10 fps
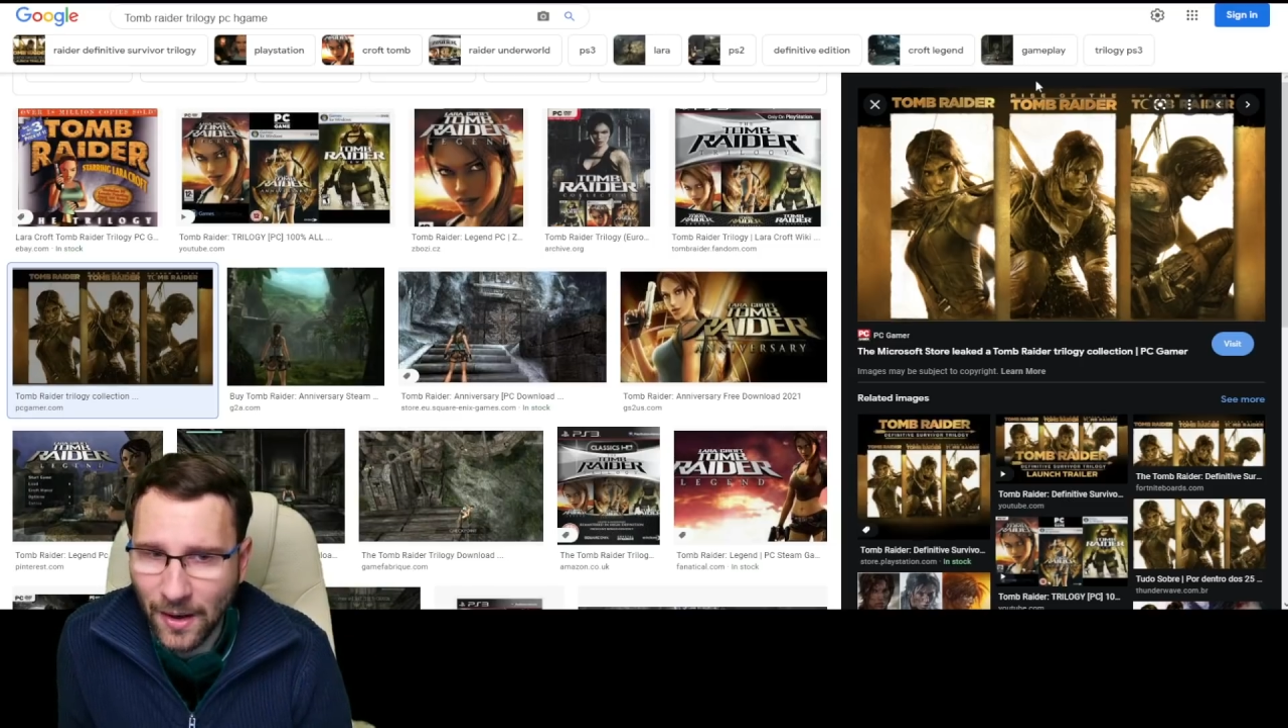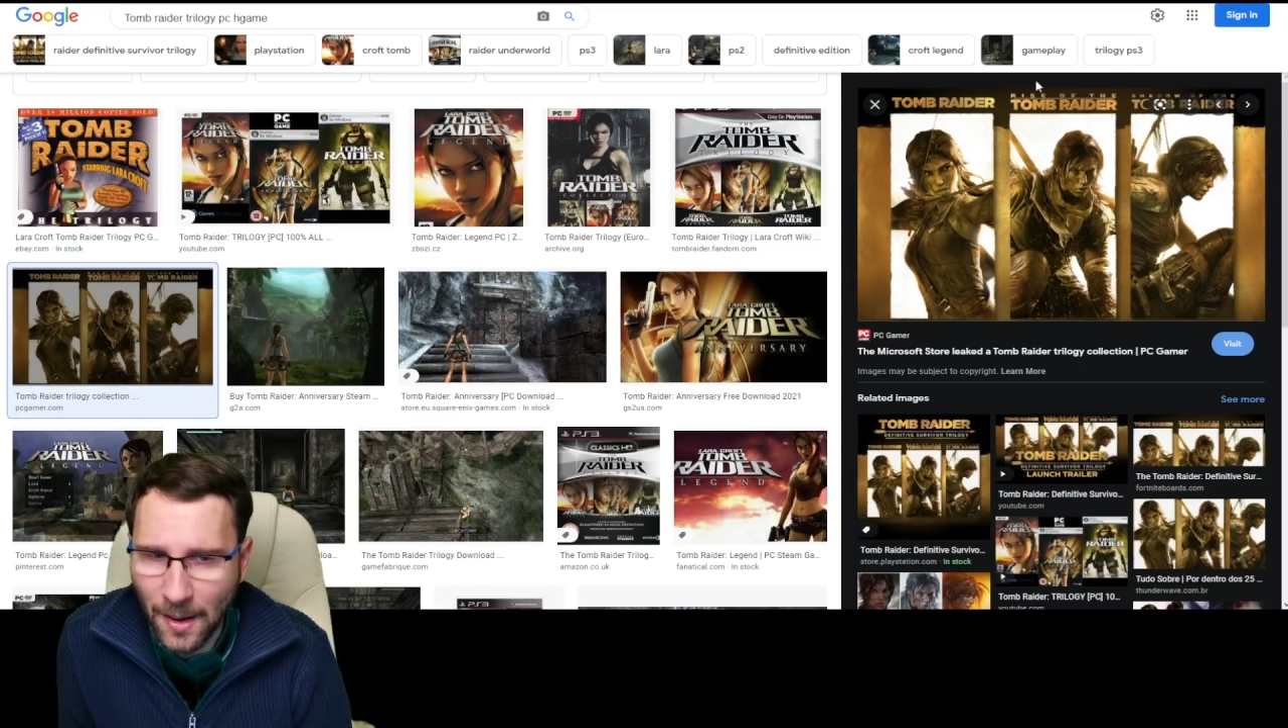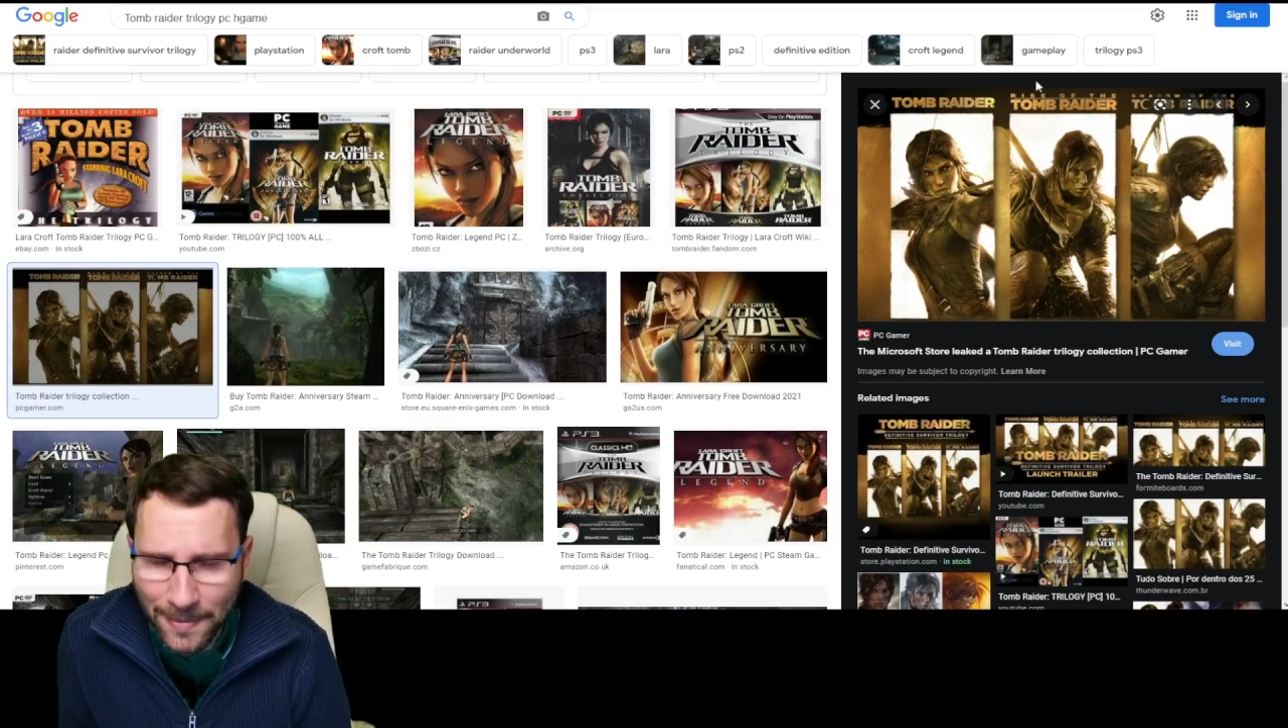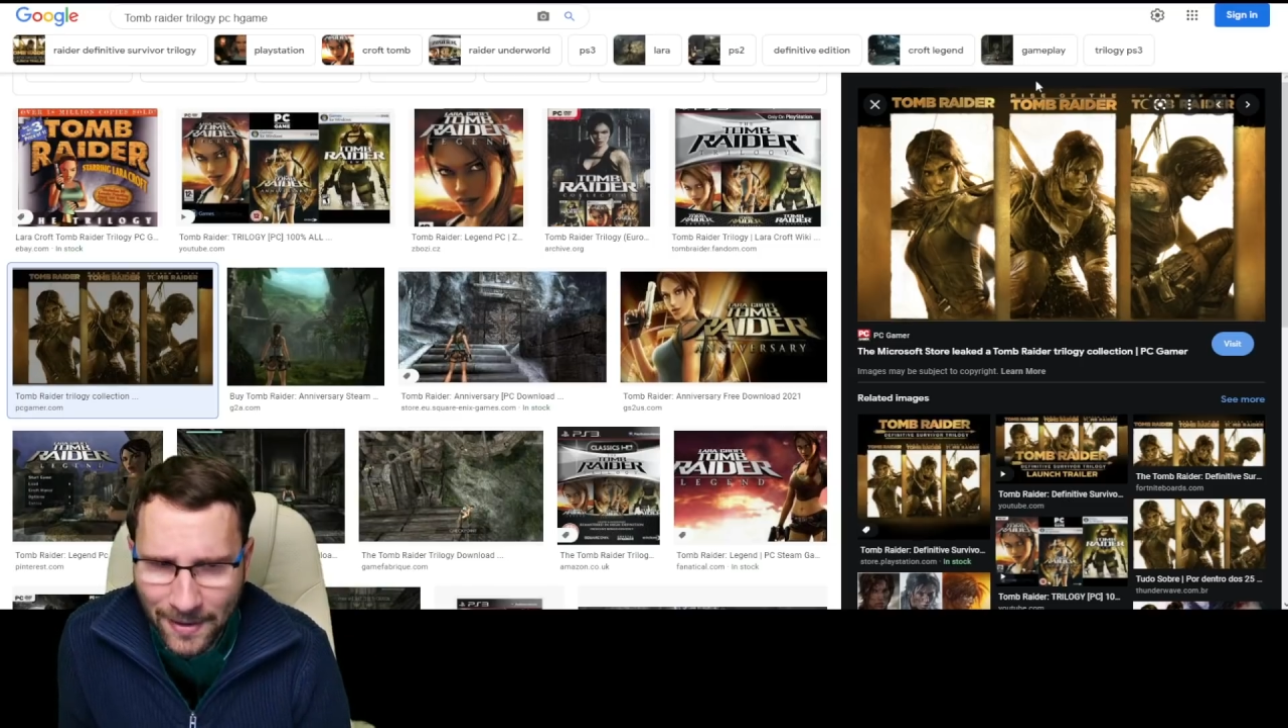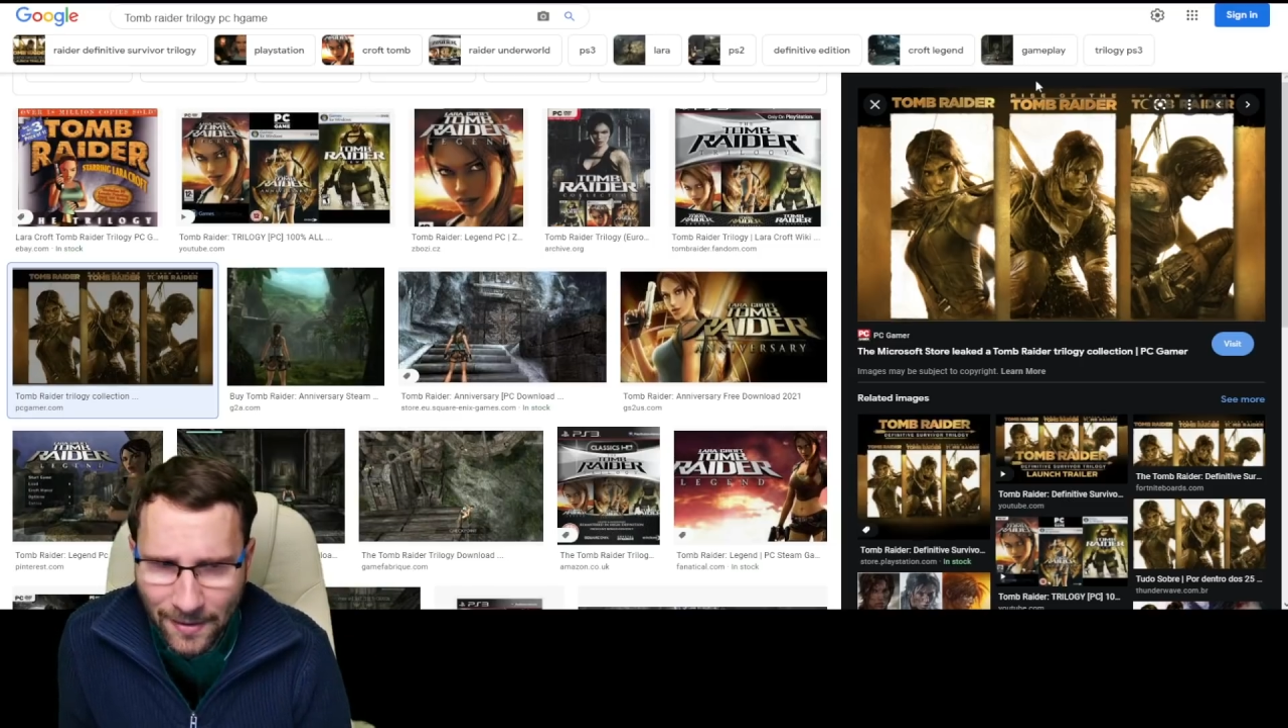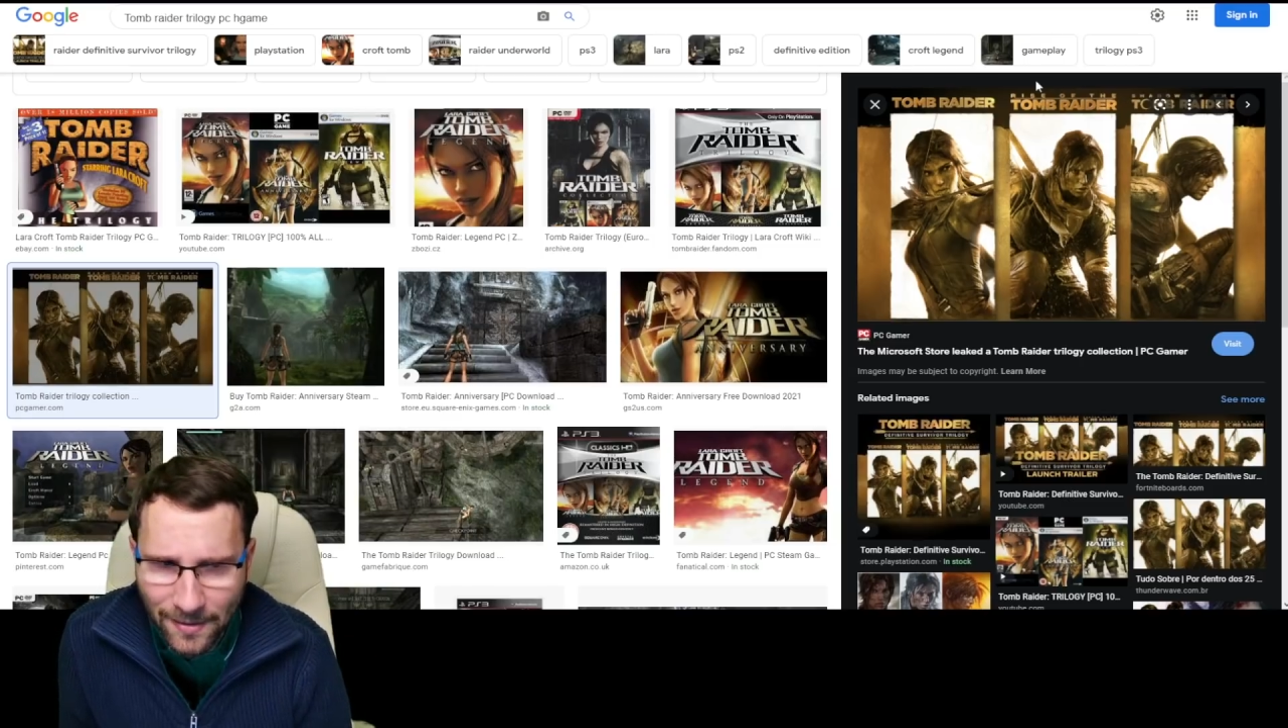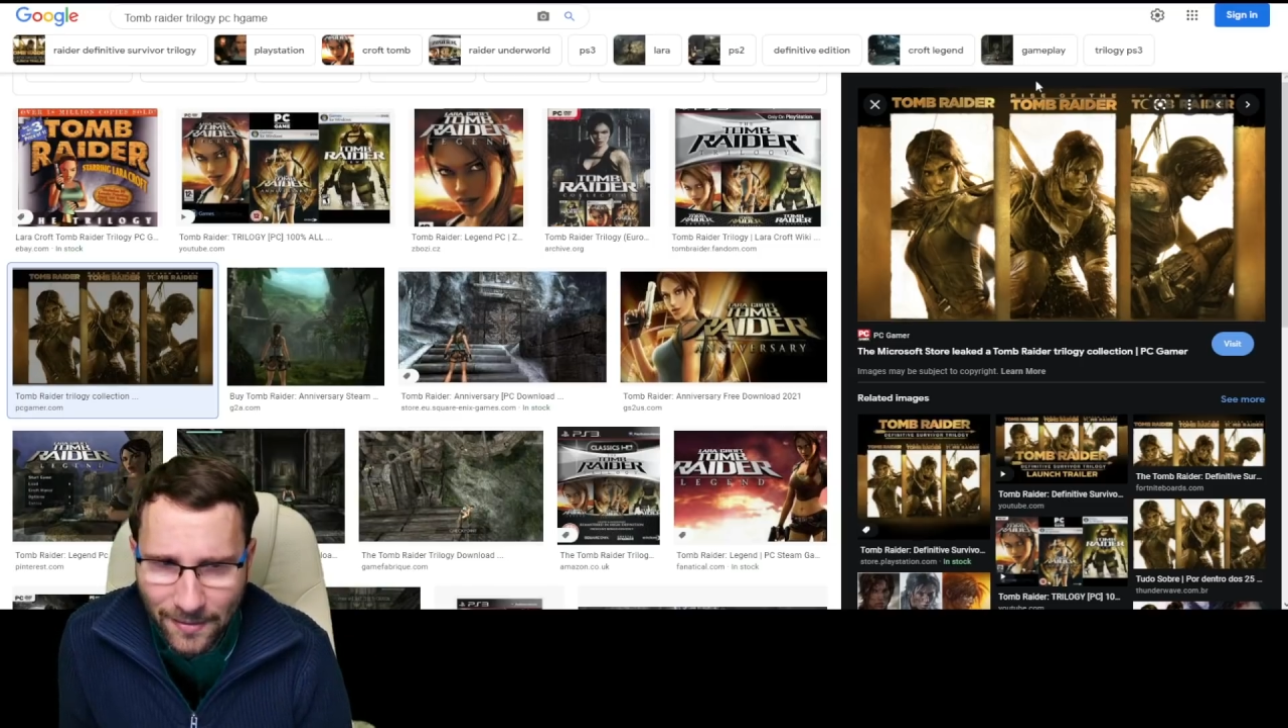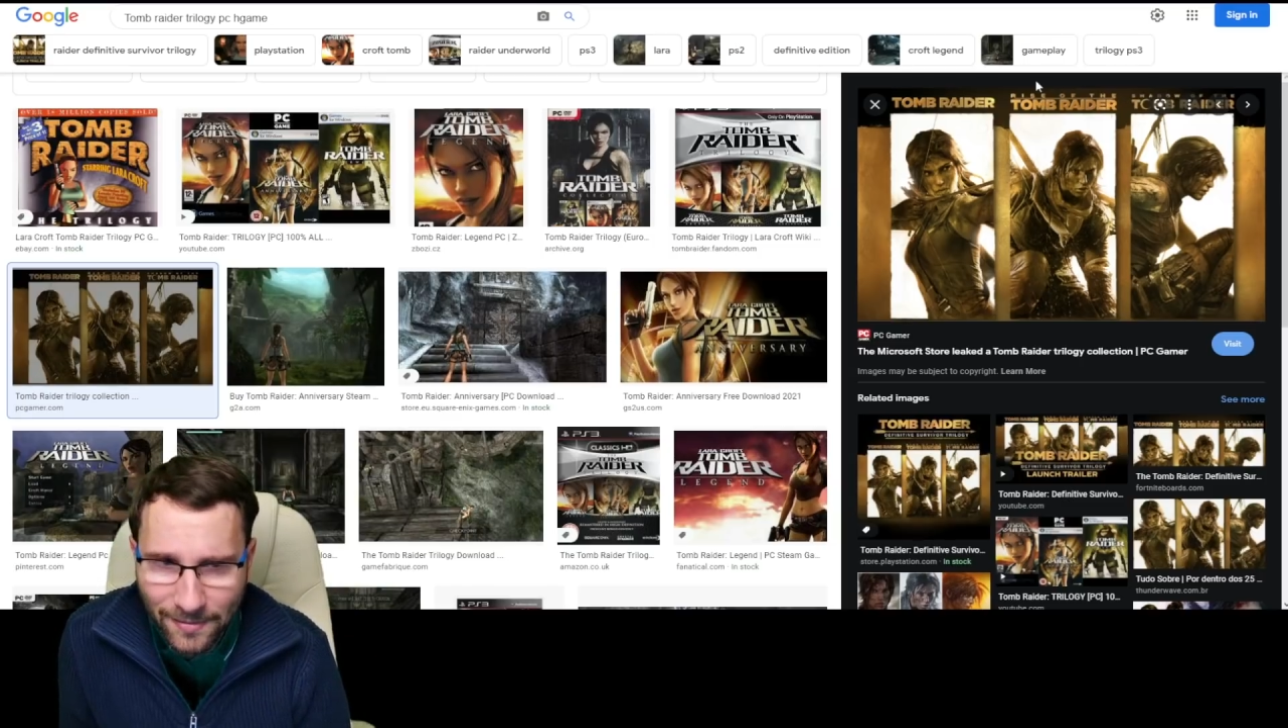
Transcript: I mean,